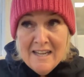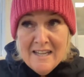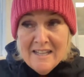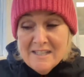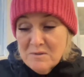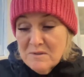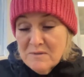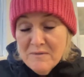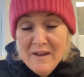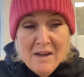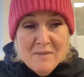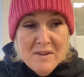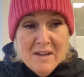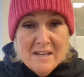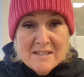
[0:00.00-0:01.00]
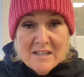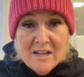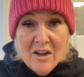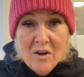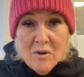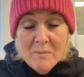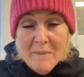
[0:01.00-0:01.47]
This was 5 years
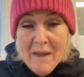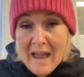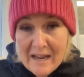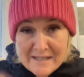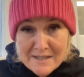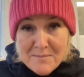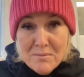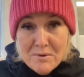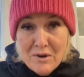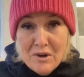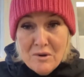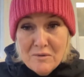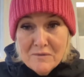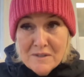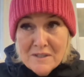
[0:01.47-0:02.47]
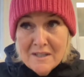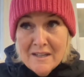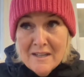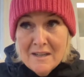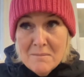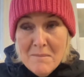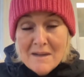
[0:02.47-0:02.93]
ago, and my eyes improved
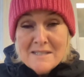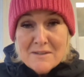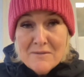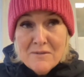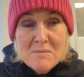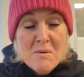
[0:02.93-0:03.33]
massively.